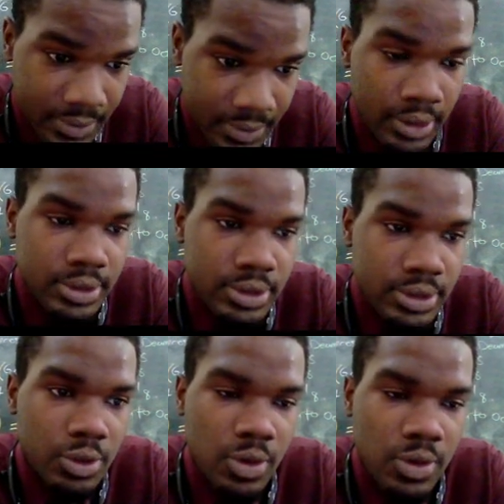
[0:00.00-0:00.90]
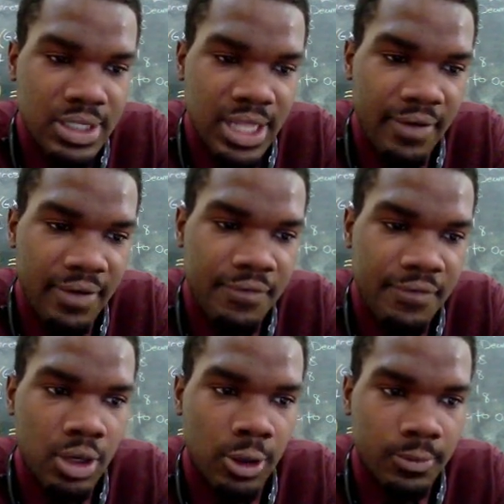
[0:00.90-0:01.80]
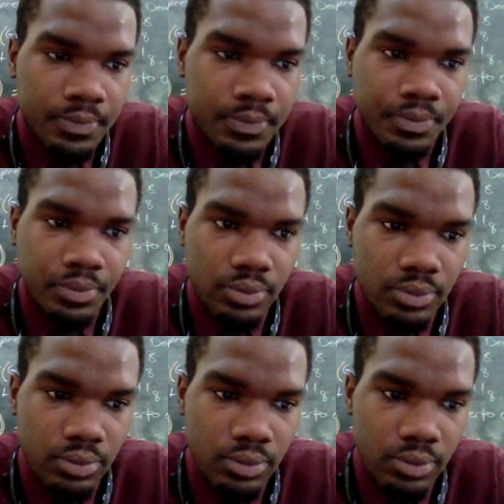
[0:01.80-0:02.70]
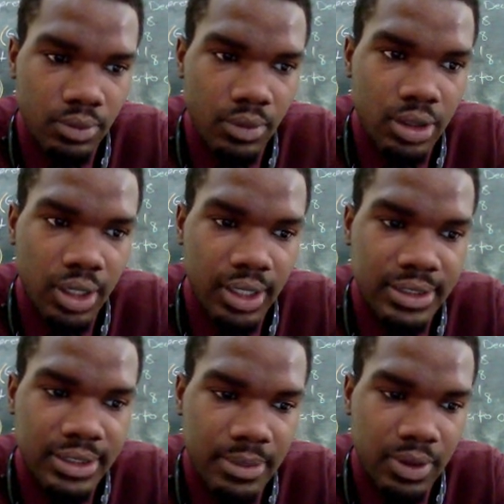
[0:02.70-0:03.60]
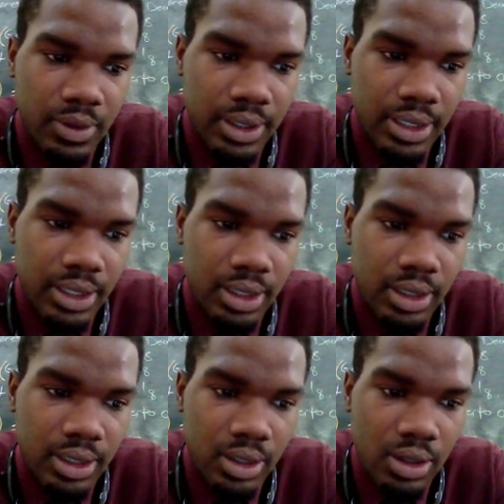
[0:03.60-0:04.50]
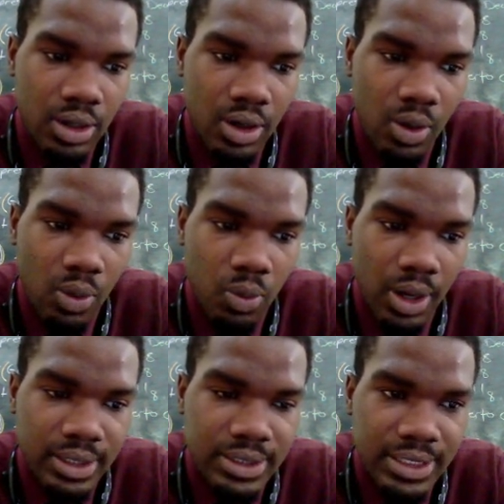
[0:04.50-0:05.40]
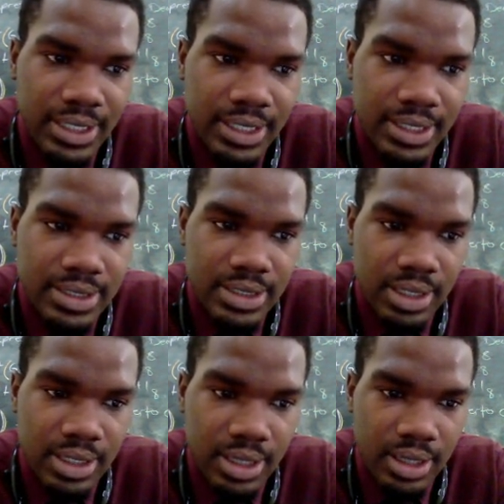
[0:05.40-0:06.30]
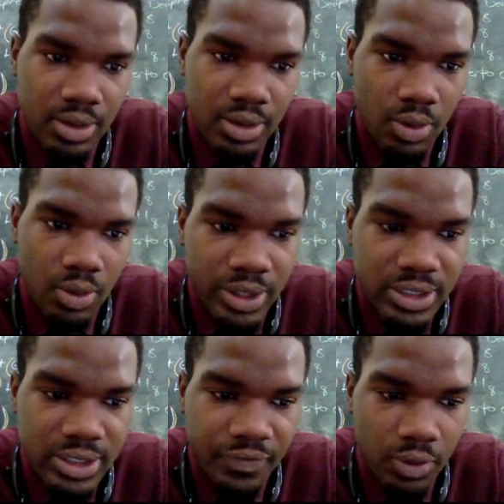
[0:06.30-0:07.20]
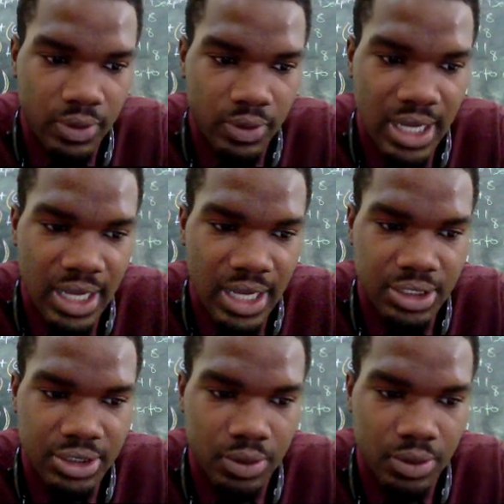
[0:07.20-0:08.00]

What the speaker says: So using that view now, you're going to tell me quickly which view is actually shown.